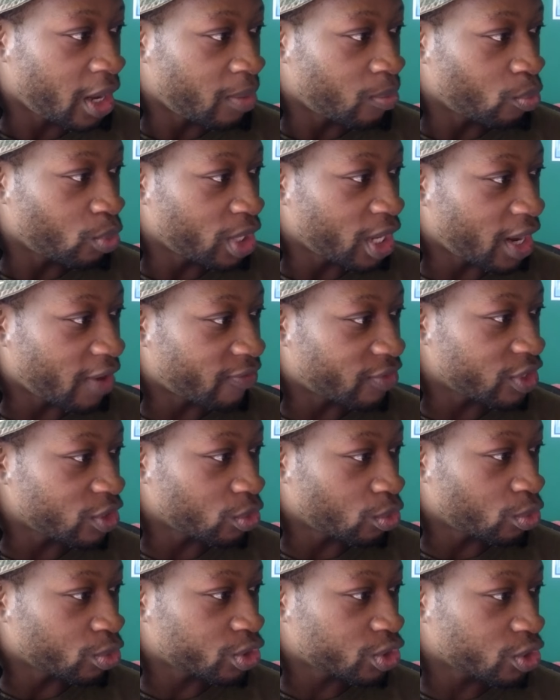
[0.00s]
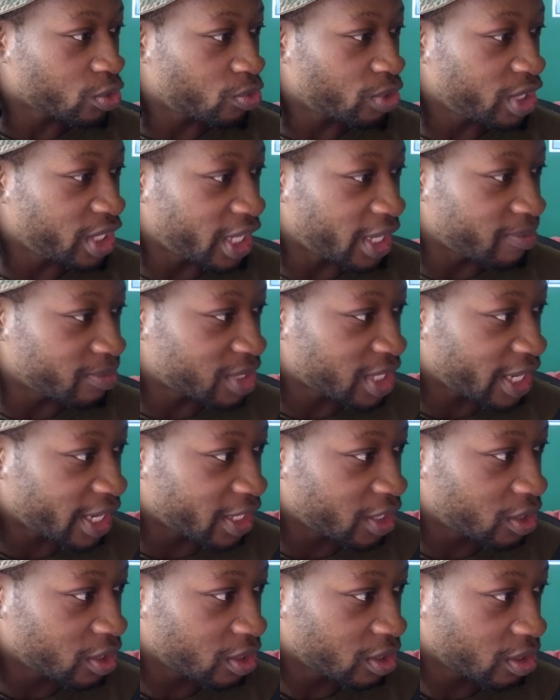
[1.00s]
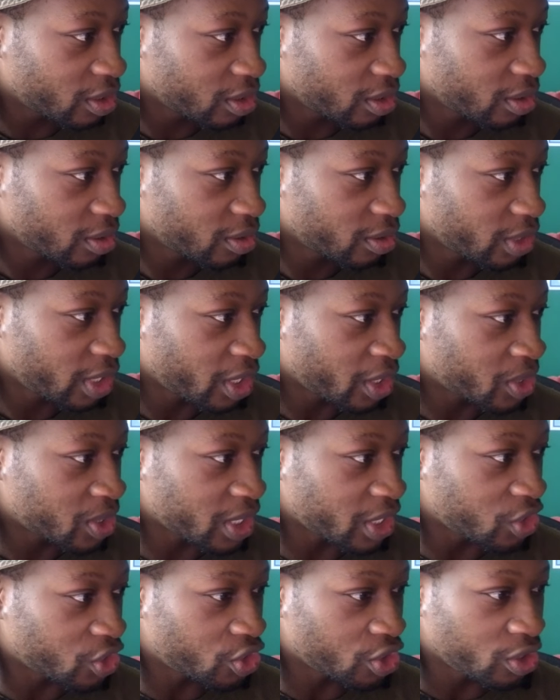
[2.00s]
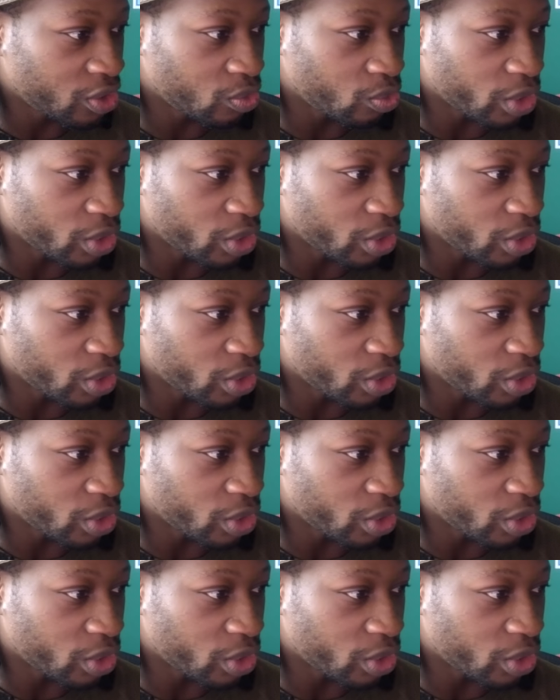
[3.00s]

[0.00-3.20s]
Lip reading: We have the auto rename tag extension,